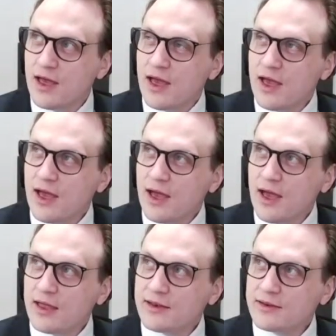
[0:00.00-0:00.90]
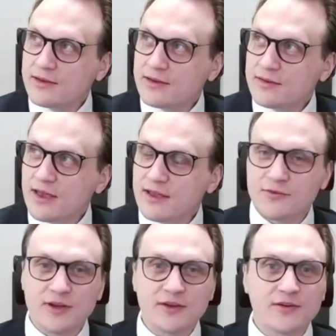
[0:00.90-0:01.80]
And that
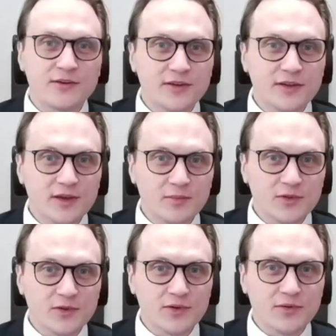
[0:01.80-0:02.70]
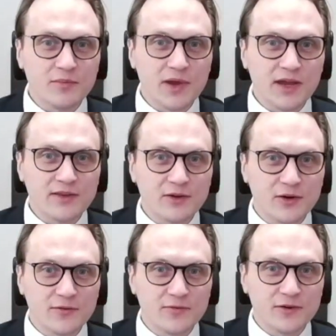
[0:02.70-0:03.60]
triggered him to make the
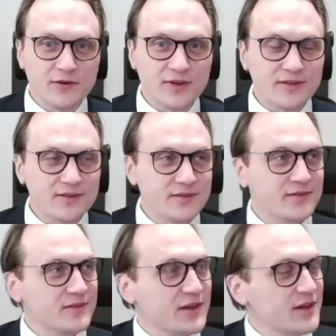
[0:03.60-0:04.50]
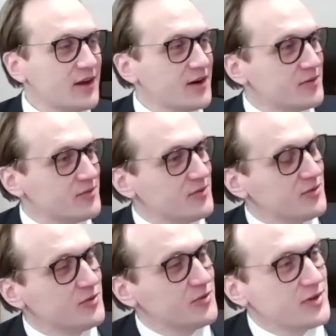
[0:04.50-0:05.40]
offer that they are
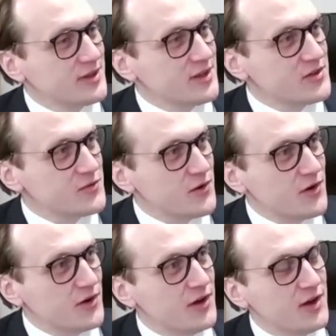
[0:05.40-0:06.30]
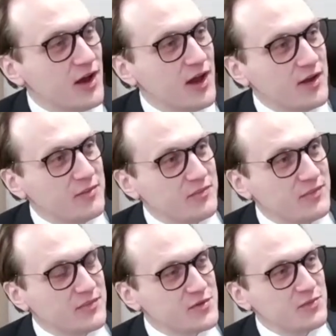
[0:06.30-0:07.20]
doing things wrong. I'm
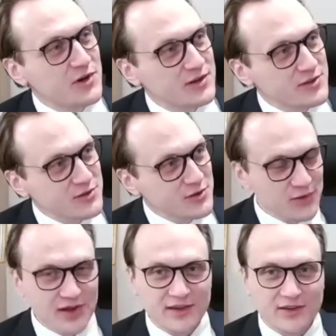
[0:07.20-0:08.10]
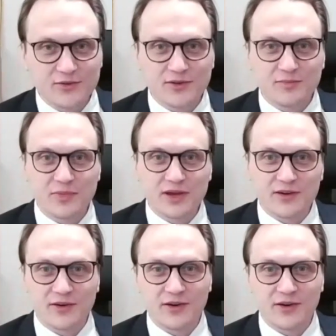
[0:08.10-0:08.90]
smartest, so I can do it better.